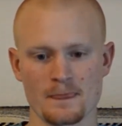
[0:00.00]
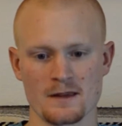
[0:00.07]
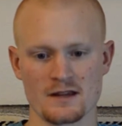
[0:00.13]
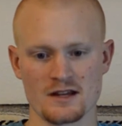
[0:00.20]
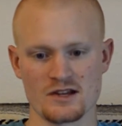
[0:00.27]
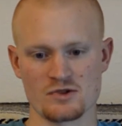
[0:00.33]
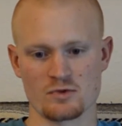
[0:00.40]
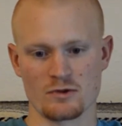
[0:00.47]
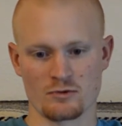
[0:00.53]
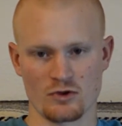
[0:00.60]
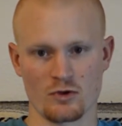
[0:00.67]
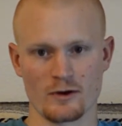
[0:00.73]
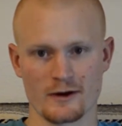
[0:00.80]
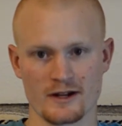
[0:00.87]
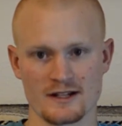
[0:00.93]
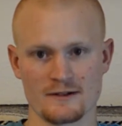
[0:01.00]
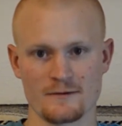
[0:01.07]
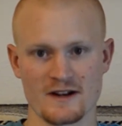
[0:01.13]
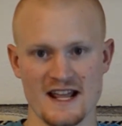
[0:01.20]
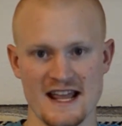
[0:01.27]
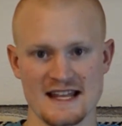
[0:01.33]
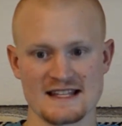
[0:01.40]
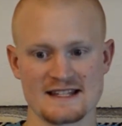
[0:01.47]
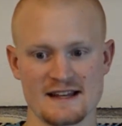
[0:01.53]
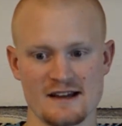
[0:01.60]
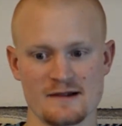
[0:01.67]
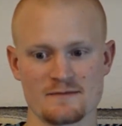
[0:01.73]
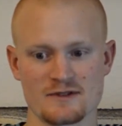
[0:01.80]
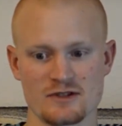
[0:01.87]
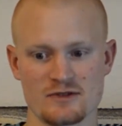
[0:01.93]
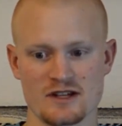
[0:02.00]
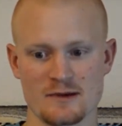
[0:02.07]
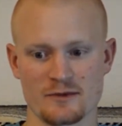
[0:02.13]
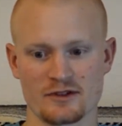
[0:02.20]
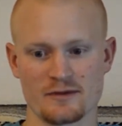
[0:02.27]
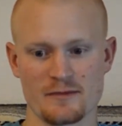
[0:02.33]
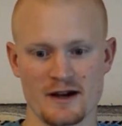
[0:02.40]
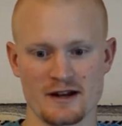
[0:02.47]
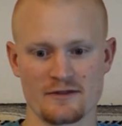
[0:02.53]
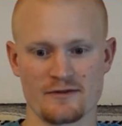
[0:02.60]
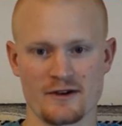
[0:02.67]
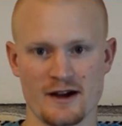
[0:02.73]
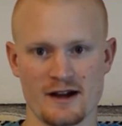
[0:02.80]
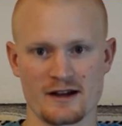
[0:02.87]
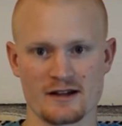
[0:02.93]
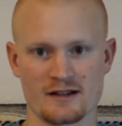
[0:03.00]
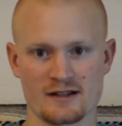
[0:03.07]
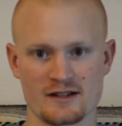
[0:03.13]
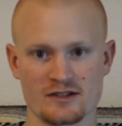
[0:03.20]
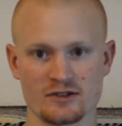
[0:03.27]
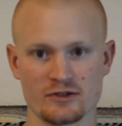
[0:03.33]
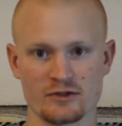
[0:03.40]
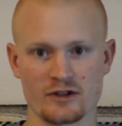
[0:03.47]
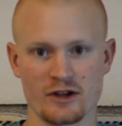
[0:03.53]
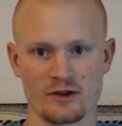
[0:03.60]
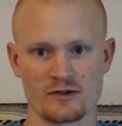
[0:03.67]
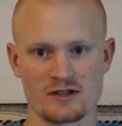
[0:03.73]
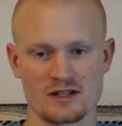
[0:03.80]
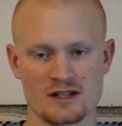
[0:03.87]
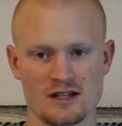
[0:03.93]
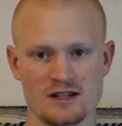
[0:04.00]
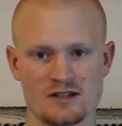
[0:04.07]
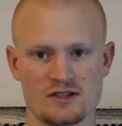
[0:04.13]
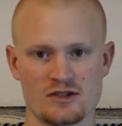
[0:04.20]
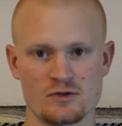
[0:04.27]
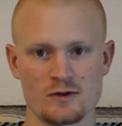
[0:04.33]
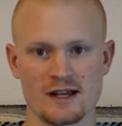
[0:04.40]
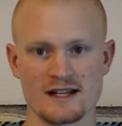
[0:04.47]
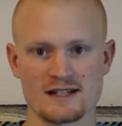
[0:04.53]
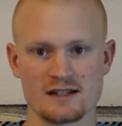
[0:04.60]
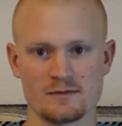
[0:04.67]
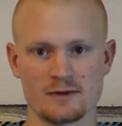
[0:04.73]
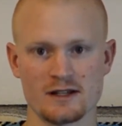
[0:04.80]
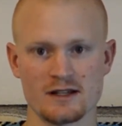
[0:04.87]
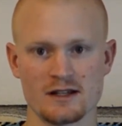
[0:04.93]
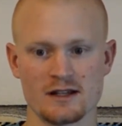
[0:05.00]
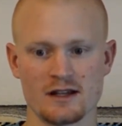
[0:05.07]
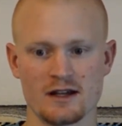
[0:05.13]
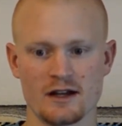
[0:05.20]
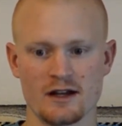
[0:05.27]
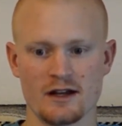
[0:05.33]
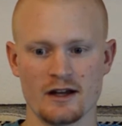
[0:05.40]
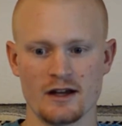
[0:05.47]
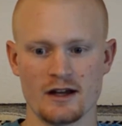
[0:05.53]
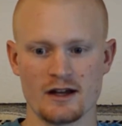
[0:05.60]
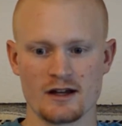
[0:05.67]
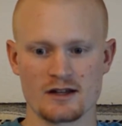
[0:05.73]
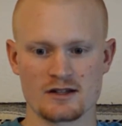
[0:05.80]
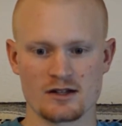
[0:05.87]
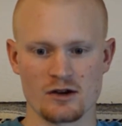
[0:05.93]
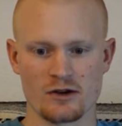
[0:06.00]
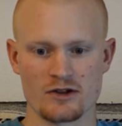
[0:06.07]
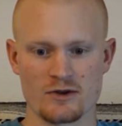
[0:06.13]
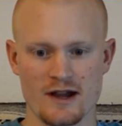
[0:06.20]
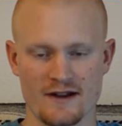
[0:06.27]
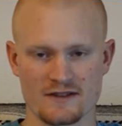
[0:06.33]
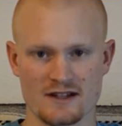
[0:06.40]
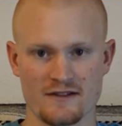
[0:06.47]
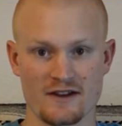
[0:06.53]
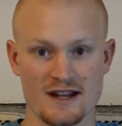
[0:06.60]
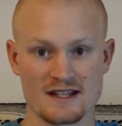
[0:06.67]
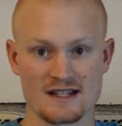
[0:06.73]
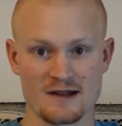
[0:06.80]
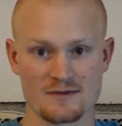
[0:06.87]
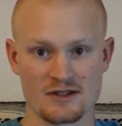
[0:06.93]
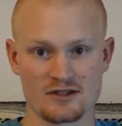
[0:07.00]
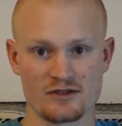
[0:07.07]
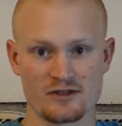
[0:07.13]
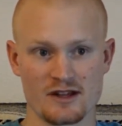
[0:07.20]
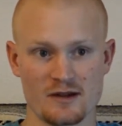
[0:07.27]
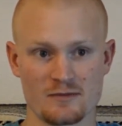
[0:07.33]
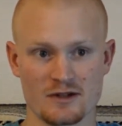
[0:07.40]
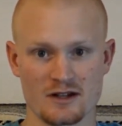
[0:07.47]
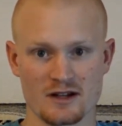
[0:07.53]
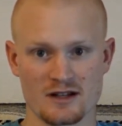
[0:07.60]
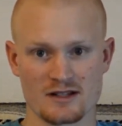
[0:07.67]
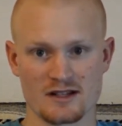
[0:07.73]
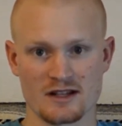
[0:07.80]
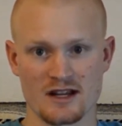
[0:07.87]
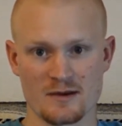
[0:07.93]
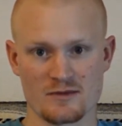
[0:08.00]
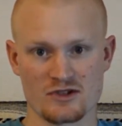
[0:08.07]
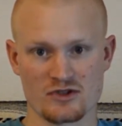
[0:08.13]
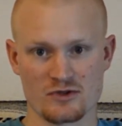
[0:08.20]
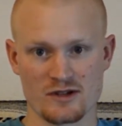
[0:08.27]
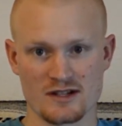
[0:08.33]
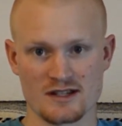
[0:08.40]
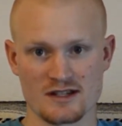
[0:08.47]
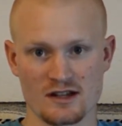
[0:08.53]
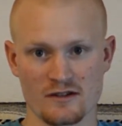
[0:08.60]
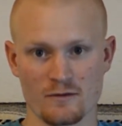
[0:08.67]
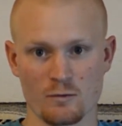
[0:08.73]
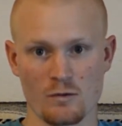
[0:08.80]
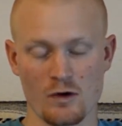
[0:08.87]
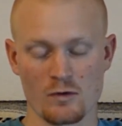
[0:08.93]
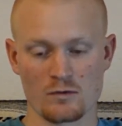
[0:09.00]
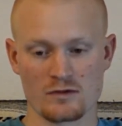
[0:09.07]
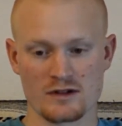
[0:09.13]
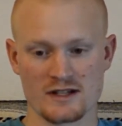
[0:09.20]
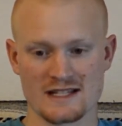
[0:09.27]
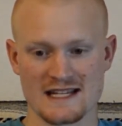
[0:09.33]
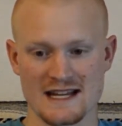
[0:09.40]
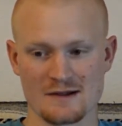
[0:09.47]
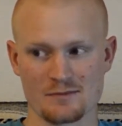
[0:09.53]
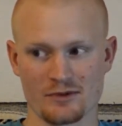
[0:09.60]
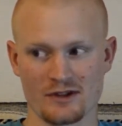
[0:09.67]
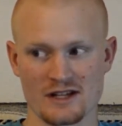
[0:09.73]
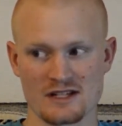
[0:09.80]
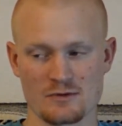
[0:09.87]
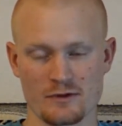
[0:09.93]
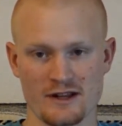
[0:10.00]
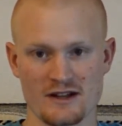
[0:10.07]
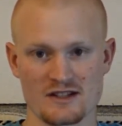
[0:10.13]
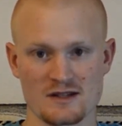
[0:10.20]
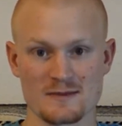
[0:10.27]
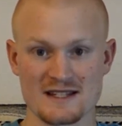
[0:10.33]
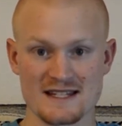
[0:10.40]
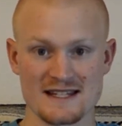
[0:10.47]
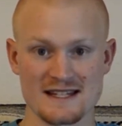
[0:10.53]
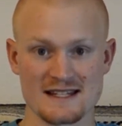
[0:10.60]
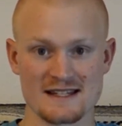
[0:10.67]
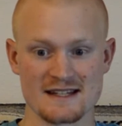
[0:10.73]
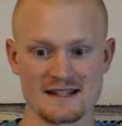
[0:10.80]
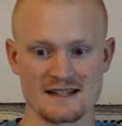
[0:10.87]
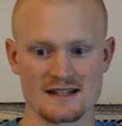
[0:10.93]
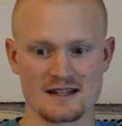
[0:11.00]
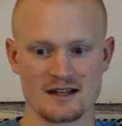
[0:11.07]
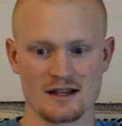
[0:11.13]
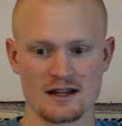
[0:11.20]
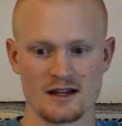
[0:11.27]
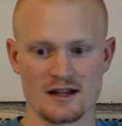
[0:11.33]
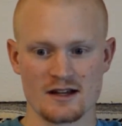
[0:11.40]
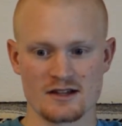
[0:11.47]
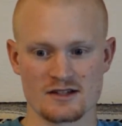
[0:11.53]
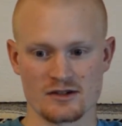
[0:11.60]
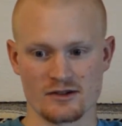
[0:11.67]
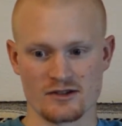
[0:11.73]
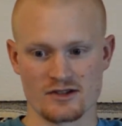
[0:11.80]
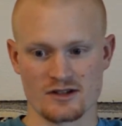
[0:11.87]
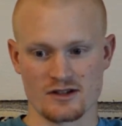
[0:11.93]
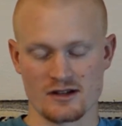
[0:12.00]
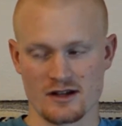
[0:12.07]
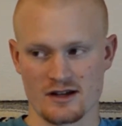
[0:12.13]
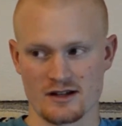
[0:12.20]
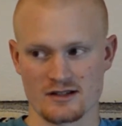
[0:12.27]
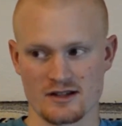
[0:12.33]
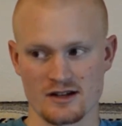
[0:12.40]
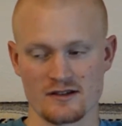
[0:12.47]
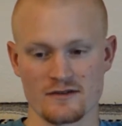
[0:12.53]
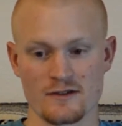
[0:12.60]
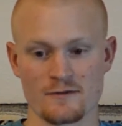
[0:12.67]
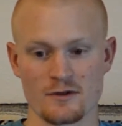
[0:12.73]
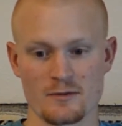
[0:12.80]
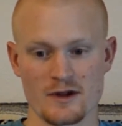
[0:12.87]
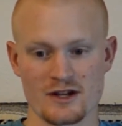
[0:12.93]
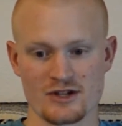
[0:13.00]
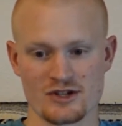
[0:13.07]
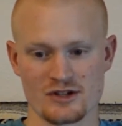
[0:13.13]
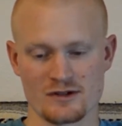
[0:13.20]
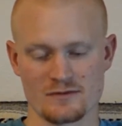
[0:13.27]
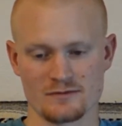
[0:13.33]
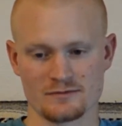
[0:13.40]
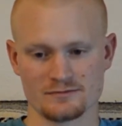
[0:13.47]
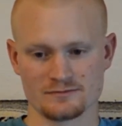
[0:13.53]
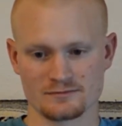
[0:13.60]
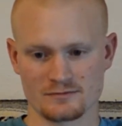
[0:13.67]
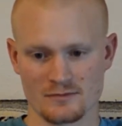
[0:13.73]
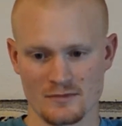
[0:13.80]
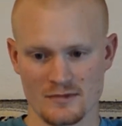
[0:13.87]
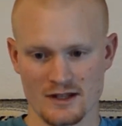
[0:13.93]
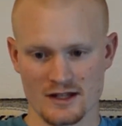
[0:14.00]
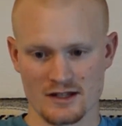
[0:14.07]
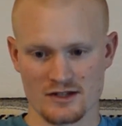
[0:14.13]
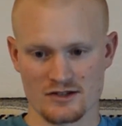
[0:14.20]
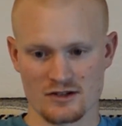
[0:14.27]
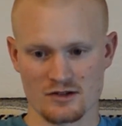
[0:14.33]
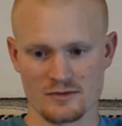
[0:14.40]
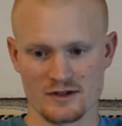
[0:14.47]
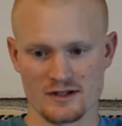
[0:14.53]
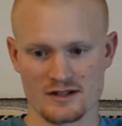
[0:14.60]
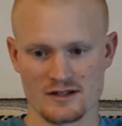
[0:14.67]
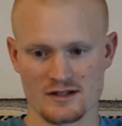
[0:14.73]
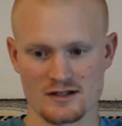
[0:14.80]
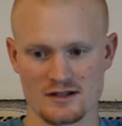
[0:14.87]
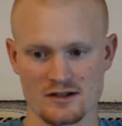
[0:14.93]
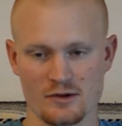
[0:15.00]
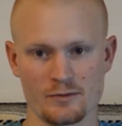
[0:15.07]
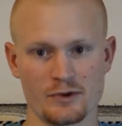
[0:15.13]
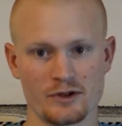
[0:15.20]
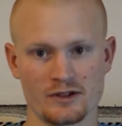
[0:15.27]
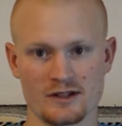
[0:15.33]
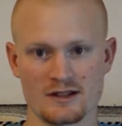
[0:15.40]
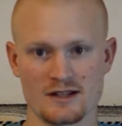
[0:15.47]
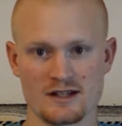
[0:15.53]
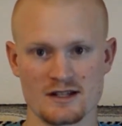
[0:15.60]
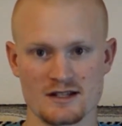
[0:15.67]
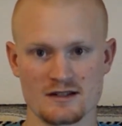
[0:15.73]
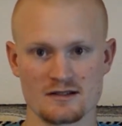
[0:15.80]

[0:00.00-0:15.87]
each one requiring a different enzyme to chemically modify this glucose into ATP. So you have to have enzymes to do that because the chemistry itself won't take place without some assistance. So there's a ton of information that determines, building these